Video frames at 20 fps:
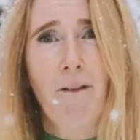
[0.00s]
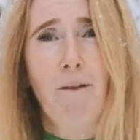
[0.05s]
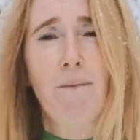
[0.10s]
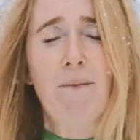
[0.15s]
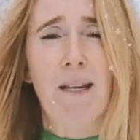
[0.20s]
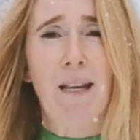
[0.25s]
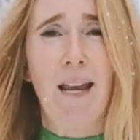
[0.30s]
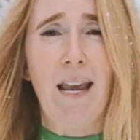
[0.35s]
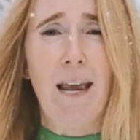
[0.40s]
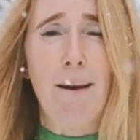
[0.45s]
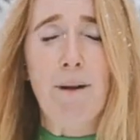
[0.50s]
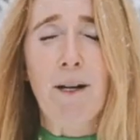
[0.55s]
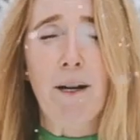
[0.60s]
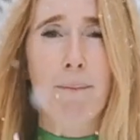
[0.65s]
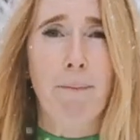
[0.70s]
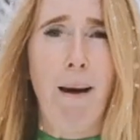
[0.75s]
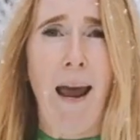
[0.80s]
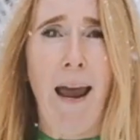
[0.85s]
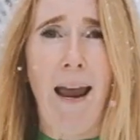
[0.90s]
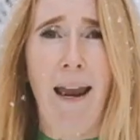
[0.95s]
from the
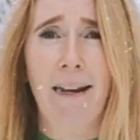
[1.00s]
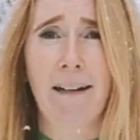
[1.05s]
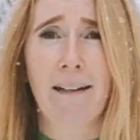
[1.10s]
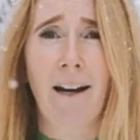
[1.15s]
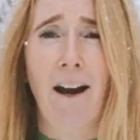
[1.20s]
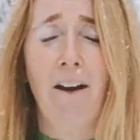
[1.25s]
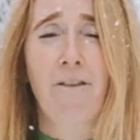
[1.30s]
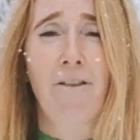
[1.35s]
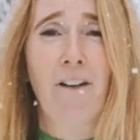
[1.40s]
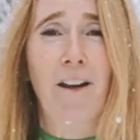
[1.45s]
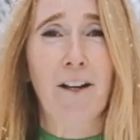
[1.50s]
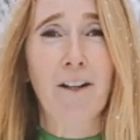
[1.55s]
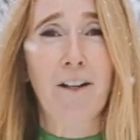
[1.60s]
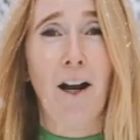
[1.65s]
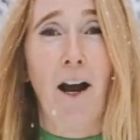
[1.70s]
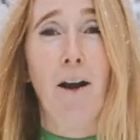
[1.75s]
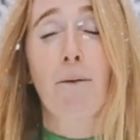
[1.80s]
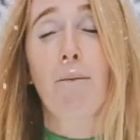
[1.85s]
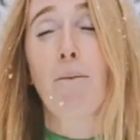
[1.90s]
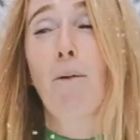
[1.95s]
imminent pain, I figured I,